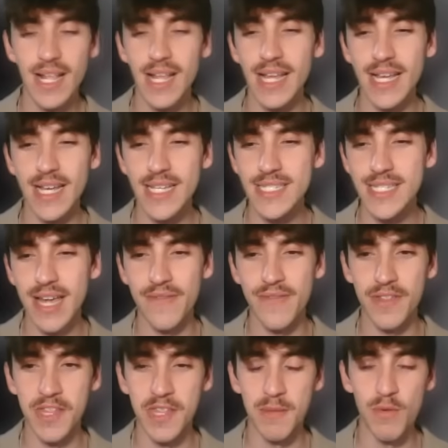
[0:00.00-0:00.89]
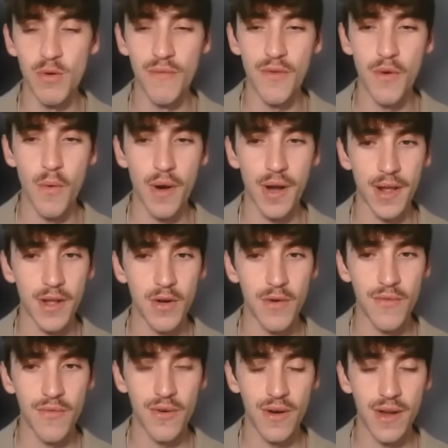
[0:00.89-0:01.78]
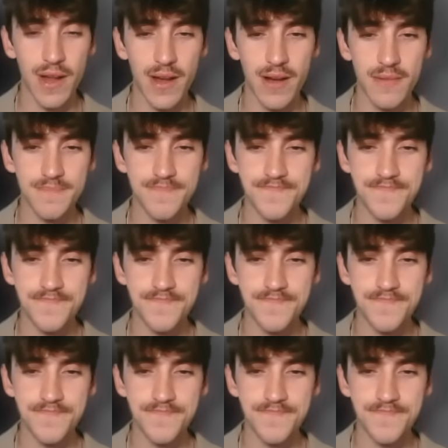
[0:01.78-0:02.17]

is definitely the move you want to go for here.